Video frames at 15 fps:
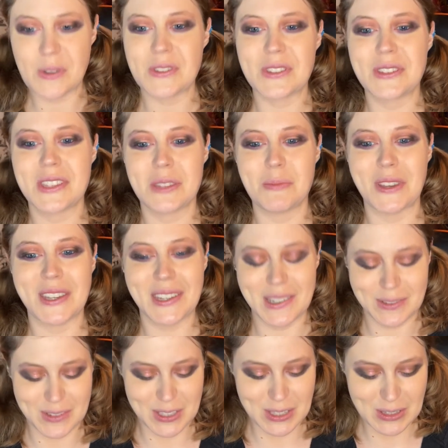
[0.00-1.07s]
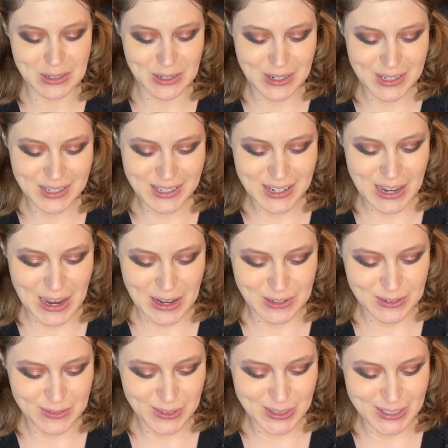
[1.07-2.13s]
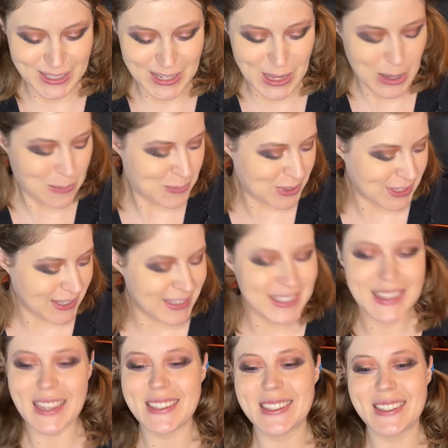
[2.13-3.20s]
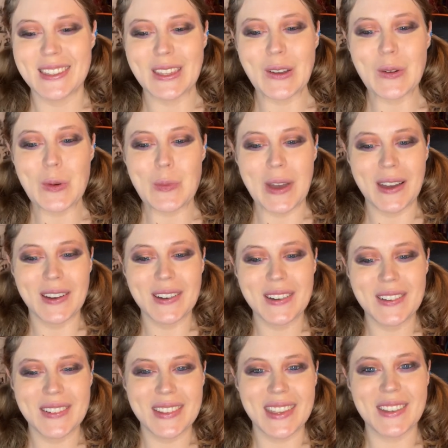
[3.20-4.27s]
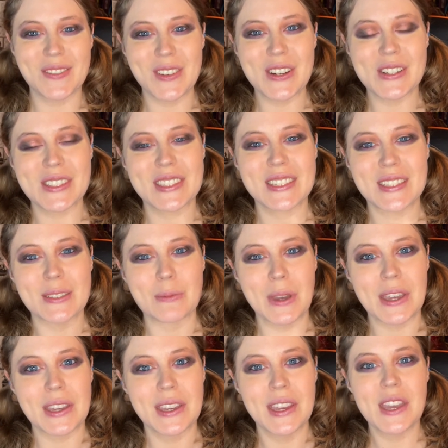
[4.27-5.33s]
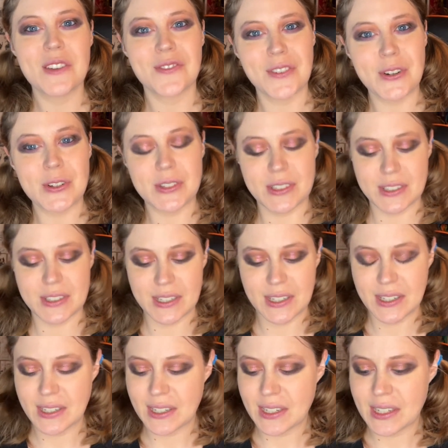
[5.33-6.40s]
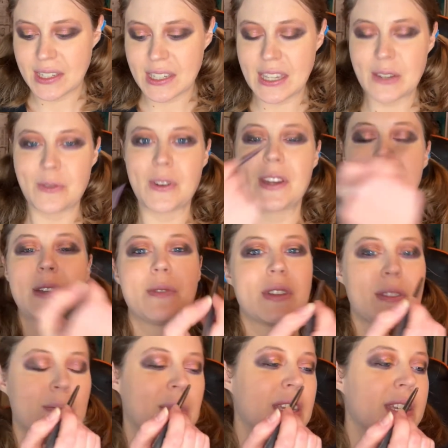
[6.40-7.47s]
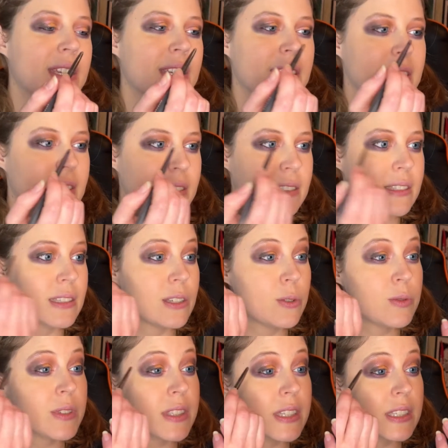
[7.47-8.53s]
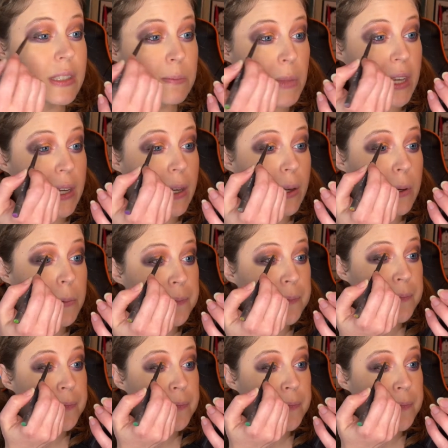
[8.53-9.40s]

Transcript: Speaking of another controversy company that I didn't know about when I first did my first get ready with me and used this makeup.